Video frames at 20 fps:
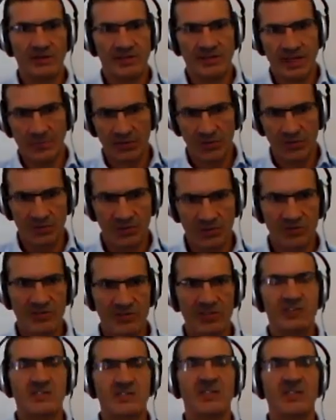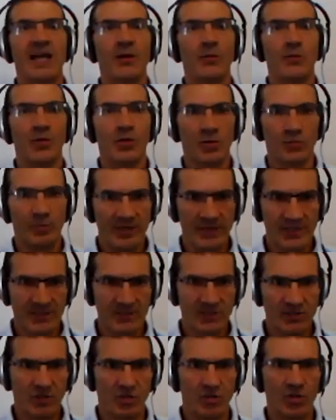the
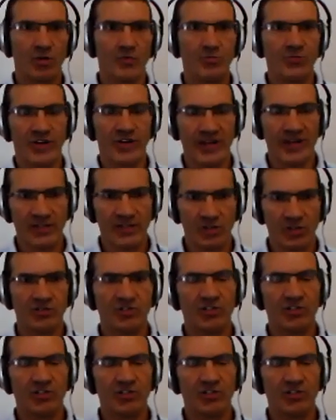w6starwellbeing.com.au.